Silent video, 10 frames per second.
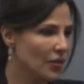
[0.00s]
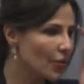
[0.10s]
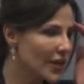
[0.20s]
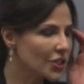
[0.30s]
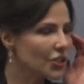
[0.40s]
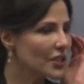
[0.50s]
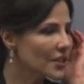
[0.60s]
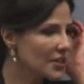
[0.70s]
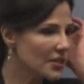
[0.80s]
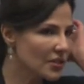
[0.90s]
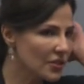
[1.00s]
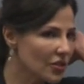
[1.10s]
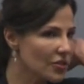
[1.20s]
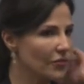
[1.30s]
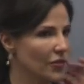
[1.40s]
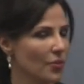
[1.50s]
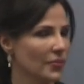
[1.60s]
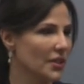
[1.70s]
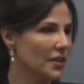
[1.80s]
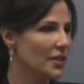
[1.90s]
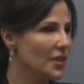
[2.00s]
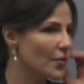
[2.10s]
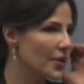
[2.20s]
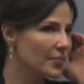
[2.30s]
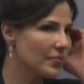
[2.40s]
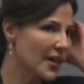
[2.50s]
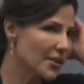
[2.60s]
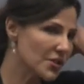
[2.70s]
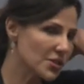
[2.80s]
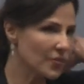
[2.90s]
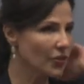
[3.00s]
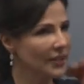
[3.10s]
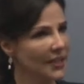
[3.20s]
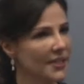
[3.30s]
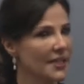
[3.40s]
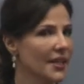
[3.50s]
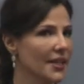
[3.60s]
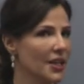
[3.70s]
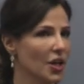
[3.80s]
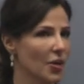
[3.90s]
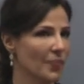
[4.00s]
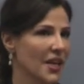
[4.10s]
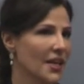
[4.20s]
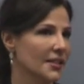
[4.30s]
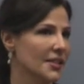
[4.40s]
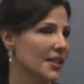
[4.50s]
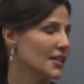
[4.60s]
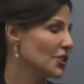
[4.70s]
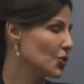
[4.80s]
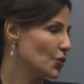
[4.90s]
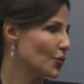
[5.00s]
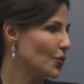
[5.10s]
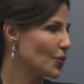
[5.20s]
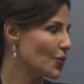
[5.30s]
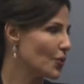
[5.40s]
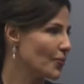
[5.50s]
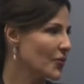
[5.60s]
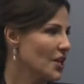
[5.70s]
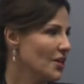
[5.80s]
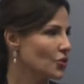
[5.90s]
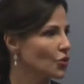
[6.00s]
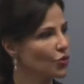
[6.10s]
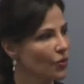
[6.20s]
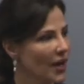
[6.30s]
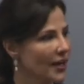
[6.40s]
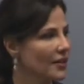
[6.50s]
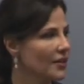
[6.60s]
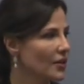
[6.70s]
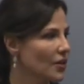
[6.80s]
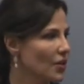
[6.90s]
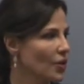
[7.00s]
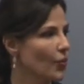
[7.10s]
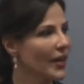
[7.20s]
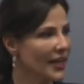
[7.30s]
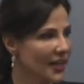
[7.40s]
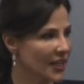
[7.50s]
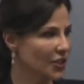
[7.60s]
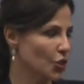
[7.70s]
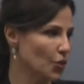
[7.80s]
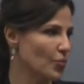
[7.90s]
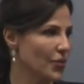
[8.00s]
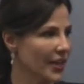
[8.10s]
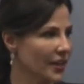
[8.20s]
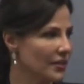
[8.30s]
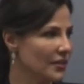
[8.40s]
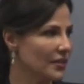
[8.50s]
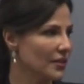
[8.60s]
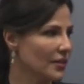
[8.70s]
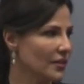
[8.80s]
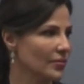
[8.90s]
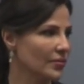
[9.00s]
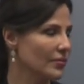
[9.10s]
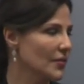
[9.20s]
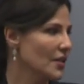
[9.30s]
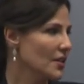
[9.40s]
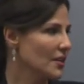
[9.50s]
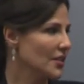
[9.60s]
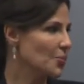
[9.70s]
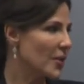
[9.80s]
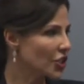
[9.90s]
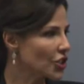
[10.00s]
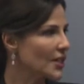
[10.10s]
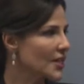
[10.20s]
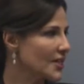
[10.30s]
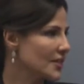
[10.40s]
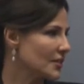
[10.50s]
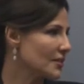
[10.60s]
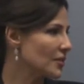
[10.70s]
questions from my respondents, I decided to try weekly to bring a specialist